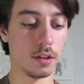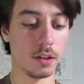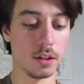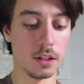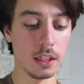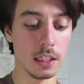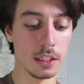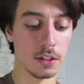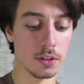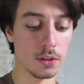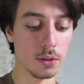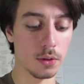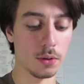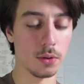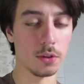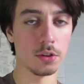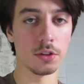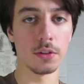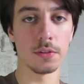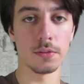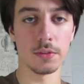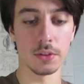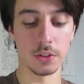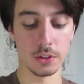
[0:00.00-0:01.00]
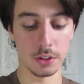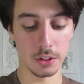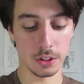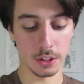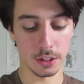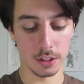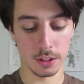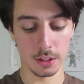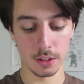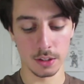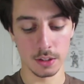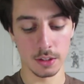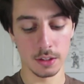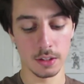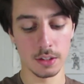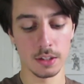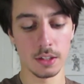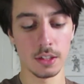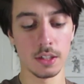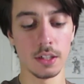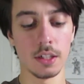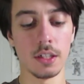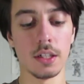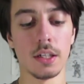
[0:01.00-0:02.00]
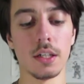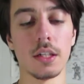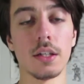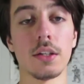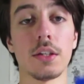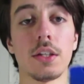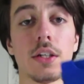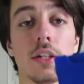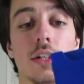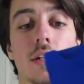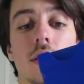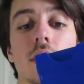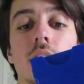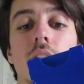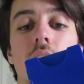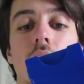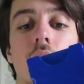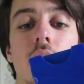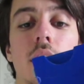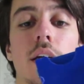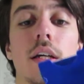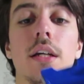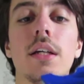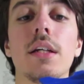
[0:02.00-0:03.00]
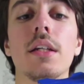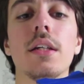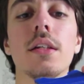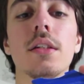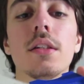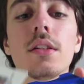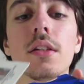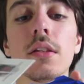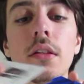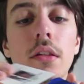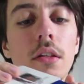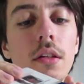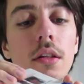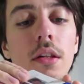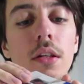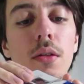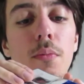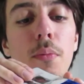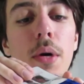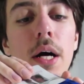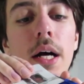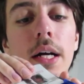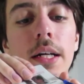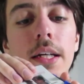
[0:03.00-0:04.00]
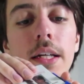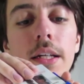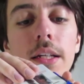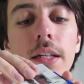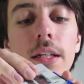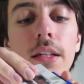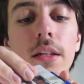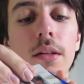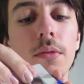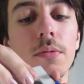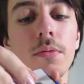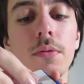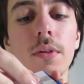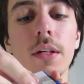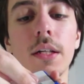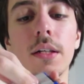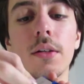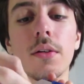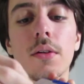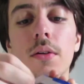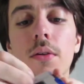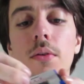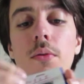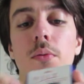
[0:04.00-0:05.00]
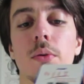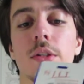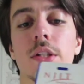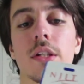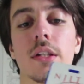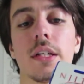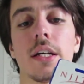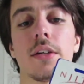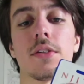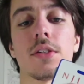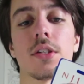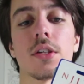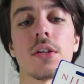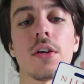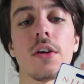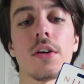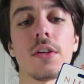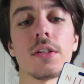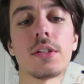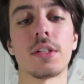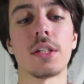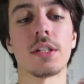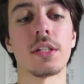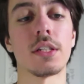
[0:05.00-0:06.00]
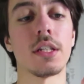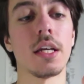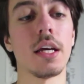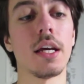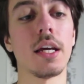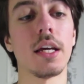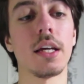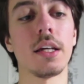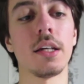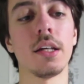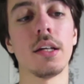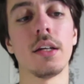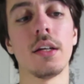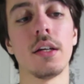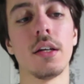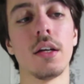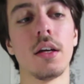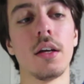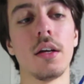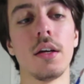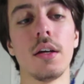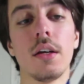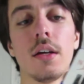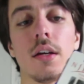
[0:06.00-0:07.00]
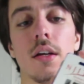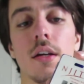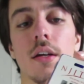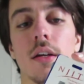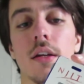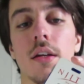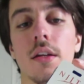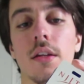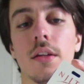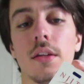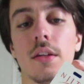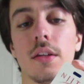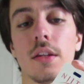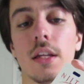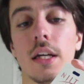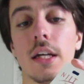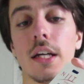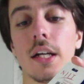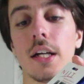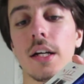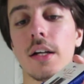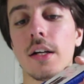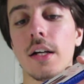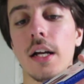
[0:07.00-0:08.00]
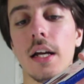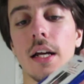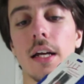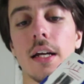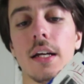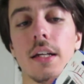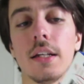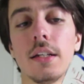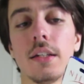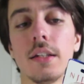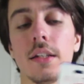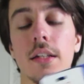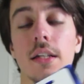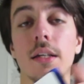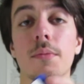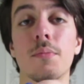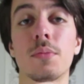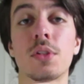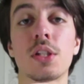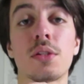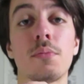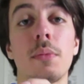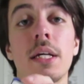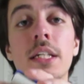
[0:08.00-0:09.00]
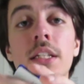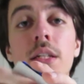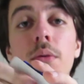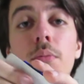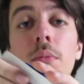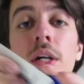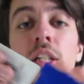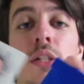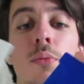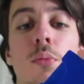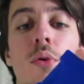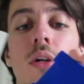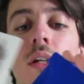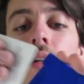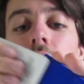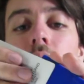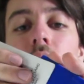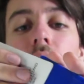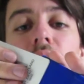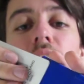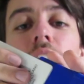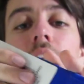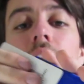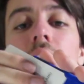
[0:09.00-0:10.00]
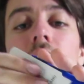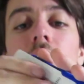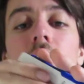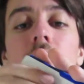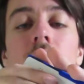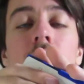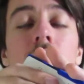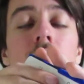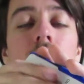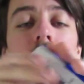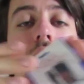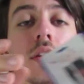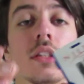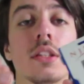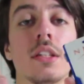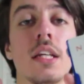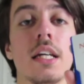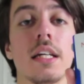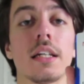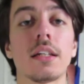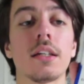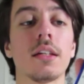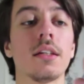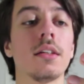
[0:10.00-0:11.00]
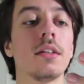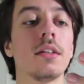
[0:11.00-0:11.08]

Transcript: this older version, there's a little pocket in the front which allows the card to stay there, and it just makes it much more convenient that I could just take